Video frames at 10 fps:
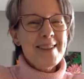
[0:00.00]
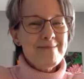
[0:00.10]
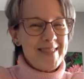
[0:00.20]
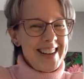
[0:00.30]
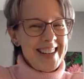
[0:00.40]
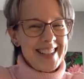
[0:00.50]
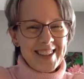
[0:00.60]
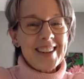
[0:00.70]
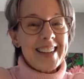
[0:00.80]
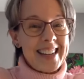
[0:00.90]
I'm pretty
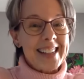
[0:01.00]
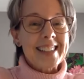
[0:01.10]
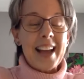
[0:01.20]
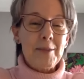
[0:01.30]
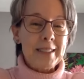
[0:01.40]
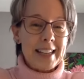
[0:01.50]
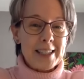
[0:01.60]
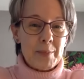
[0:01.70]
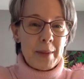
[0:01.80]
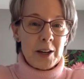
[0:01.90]
sure it is. I will
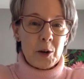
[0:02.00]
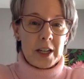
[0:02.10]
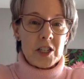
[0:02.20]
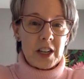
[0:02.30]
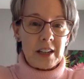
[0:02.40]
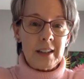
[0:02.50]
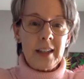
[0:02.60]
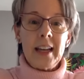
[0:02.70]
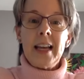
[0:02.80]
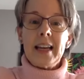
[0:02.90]
answer my own question.
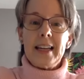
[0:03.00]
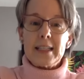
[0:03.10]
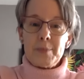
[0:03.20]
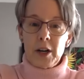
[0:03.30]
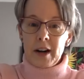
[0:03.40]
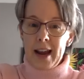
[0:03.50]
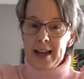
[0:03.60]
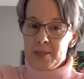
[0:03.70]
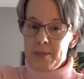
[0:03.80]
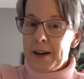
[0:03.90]
It is pure
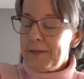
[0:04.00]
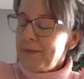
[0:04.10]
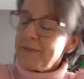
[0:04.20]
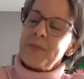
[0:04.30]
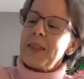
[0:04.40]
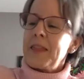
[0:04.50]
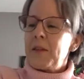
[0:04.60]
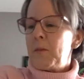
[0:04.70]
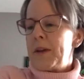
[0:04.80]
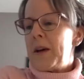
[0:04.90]
cashmere,
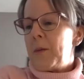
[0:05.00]
the one